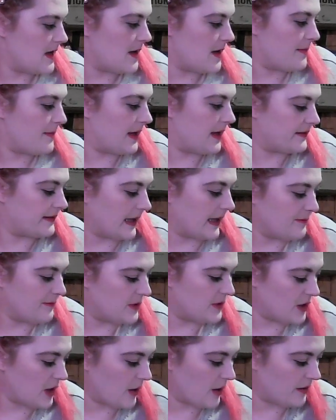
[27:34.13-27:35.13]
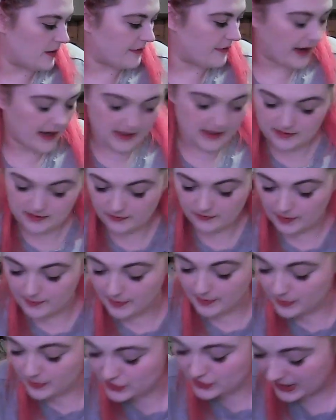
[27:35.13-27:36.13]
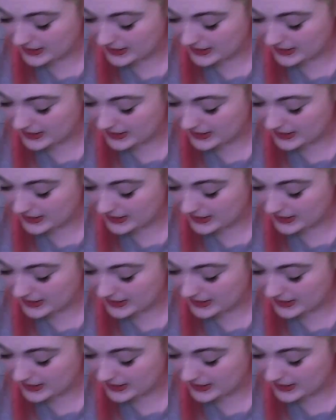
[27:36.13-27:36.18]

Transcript: But I was like, you know what? Fine. I got my budget. I